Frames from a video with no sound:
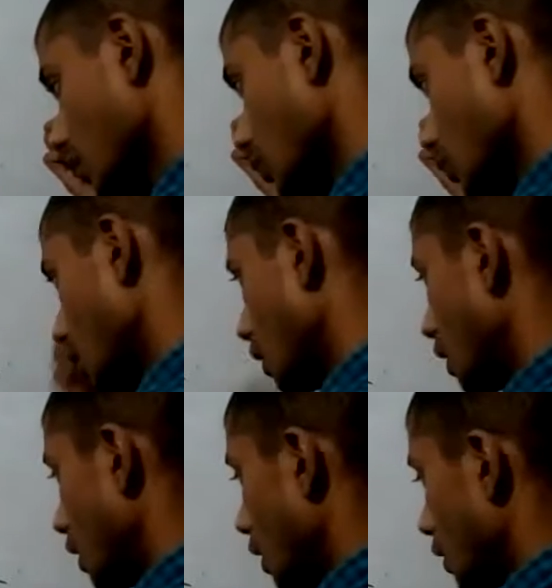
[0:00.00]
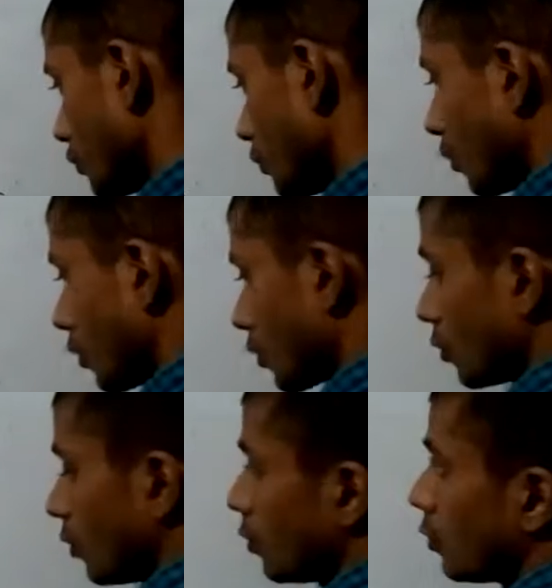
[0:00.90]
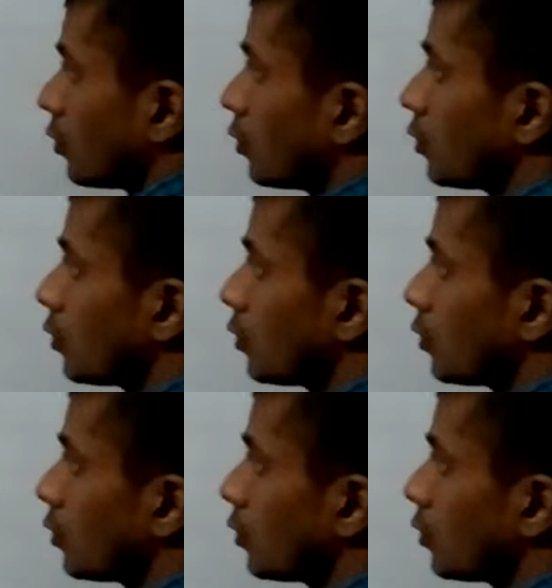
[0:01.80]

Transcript: So this will not go.